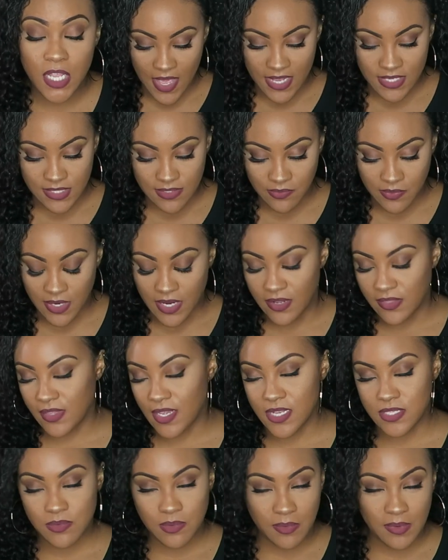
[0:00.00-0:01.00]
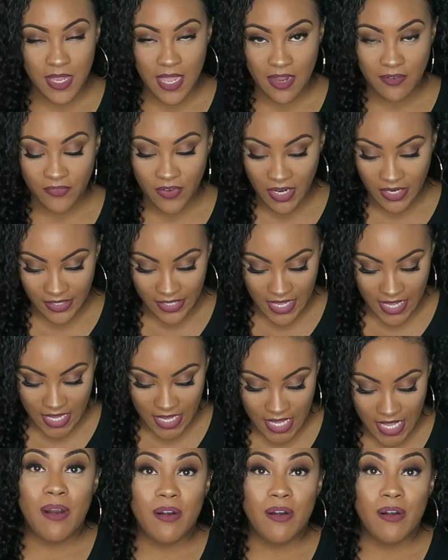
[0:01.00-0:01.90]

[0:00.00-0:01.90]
That's what we had for our cake.